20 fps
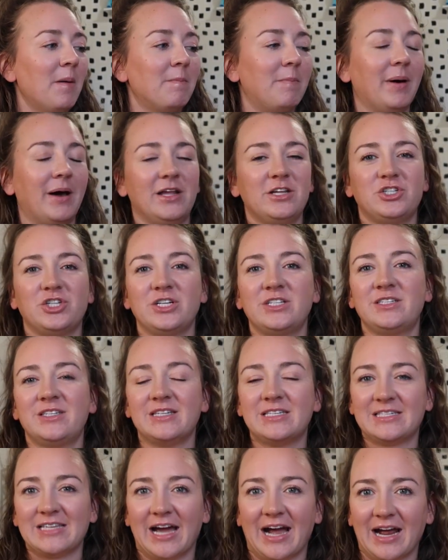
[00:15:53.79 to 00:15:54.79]
But just
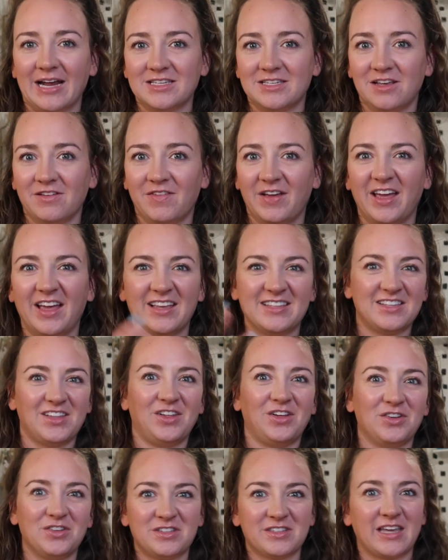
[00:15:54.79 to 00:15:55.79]
the size of it is a
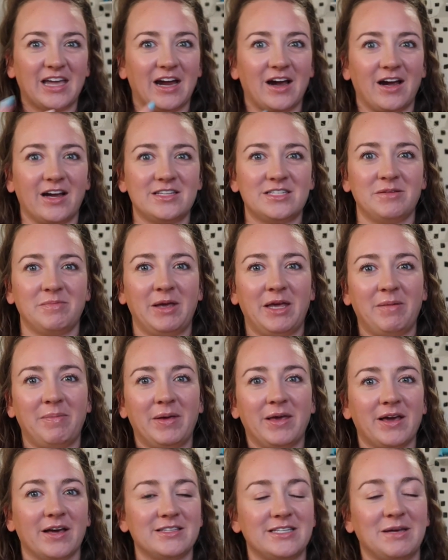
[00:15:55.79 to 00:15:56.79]
little scary to me
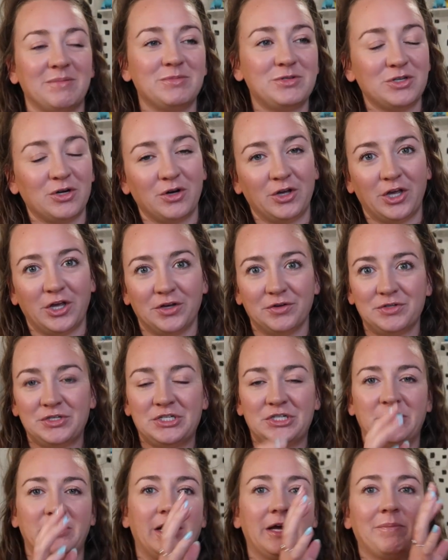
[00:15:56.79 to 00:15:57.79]
because I'm so
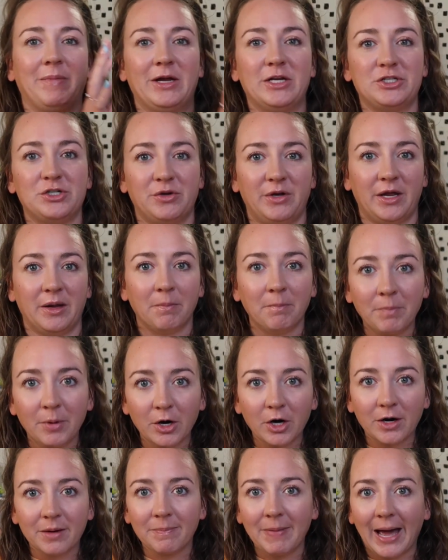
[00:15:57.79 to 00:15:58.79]
used to like my Dooney and
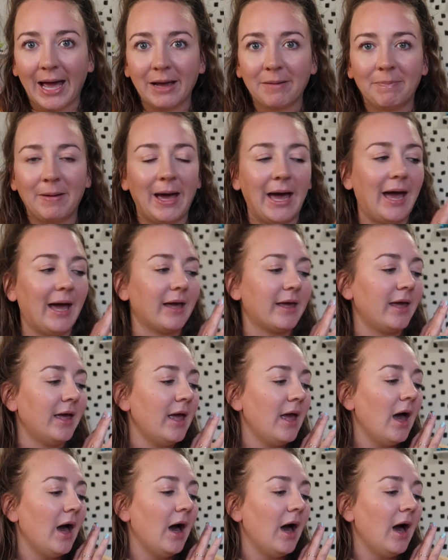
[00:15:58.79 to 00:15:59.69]
Burke backpack,